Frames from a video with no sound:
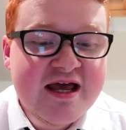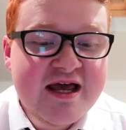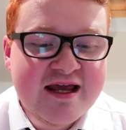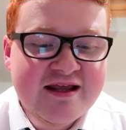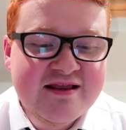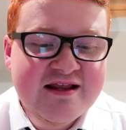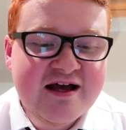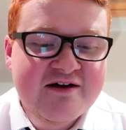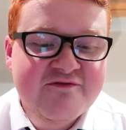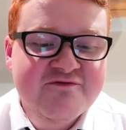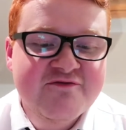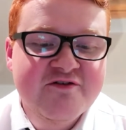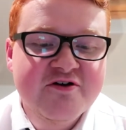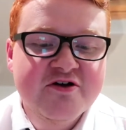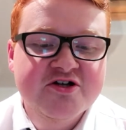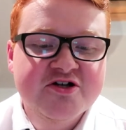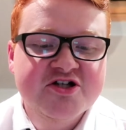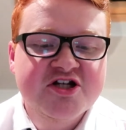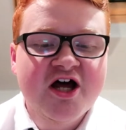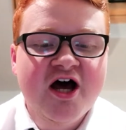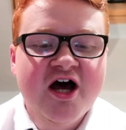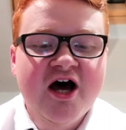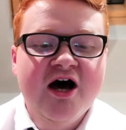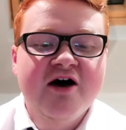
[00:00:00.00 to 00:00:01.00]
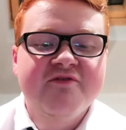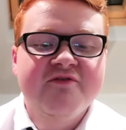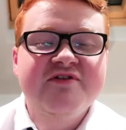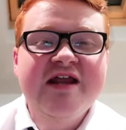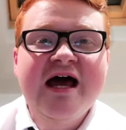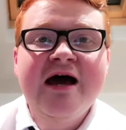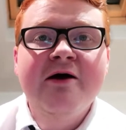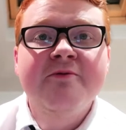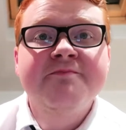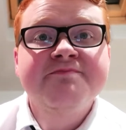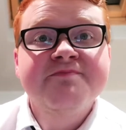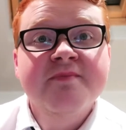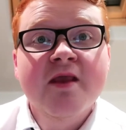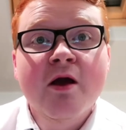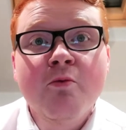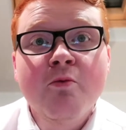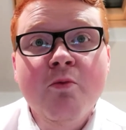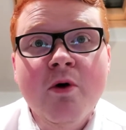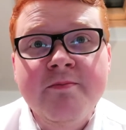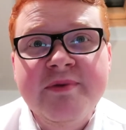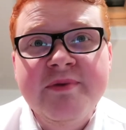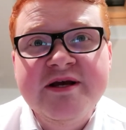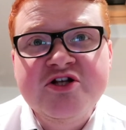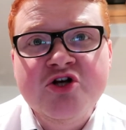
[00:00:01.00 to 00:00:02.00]
in that first half. Now,
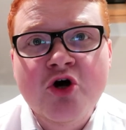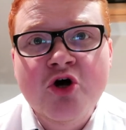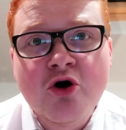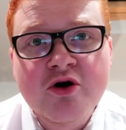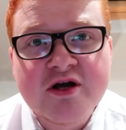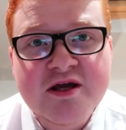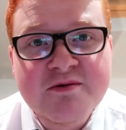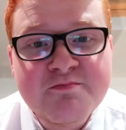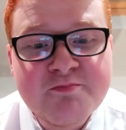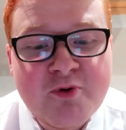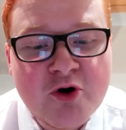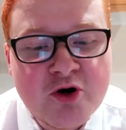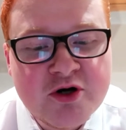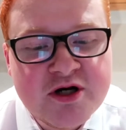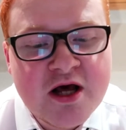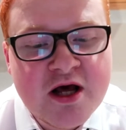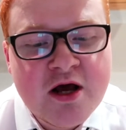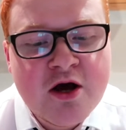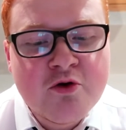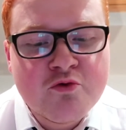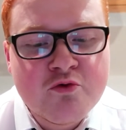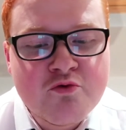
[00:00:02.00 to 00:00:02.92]
one big talking point.